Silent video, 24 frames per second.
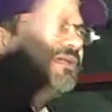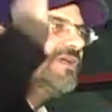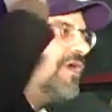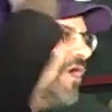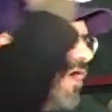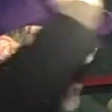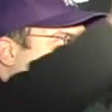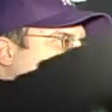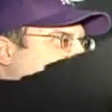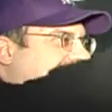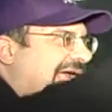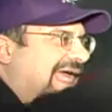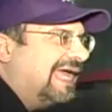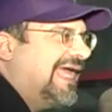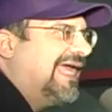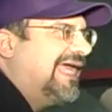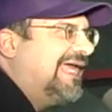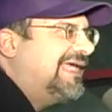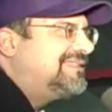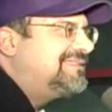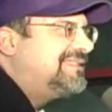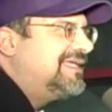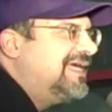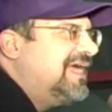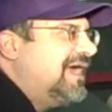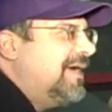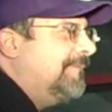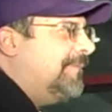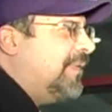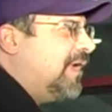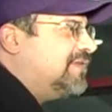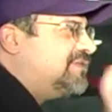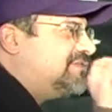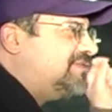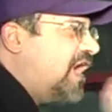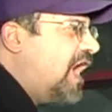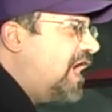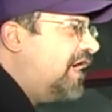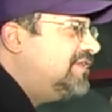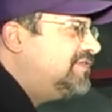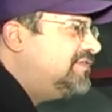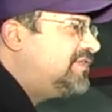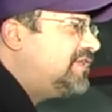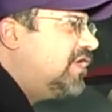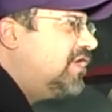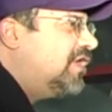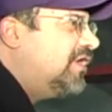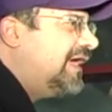Go ahead. But
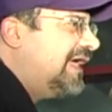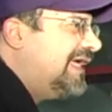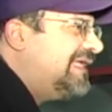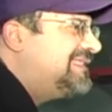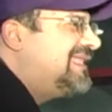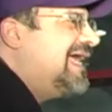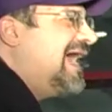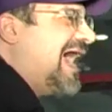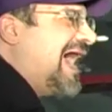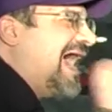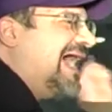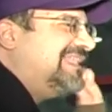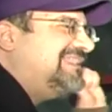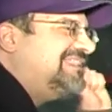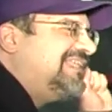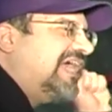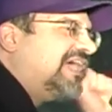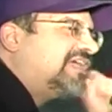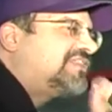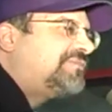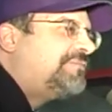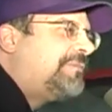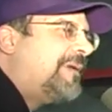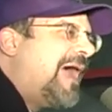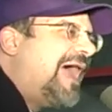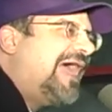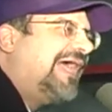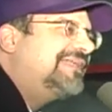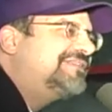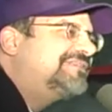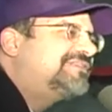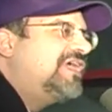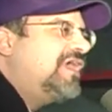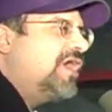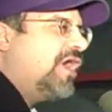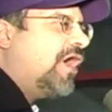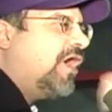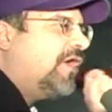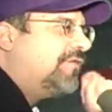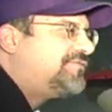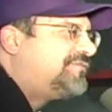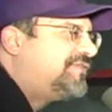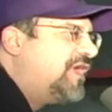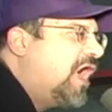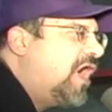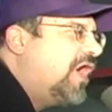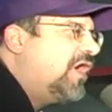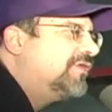don't do it at the expense
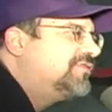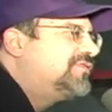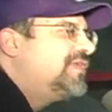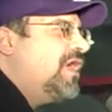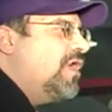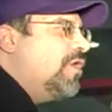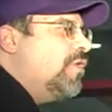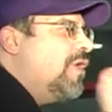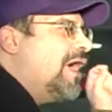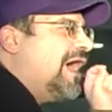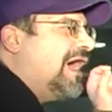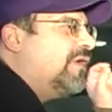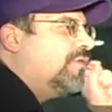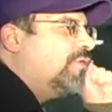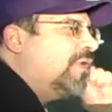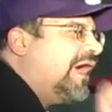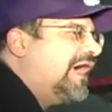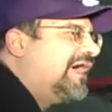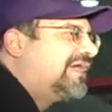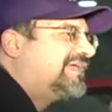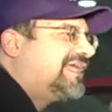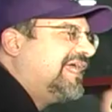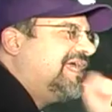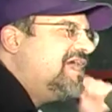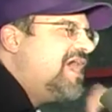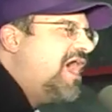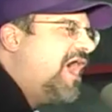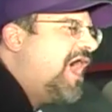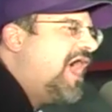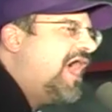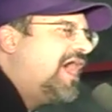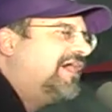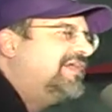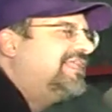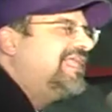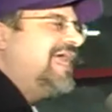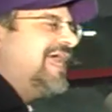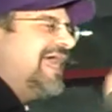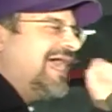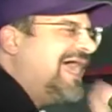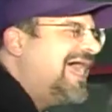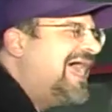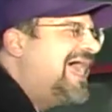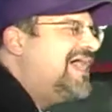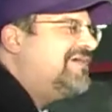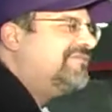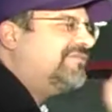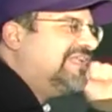of those who are working hard
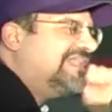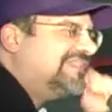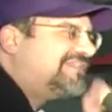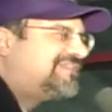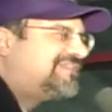every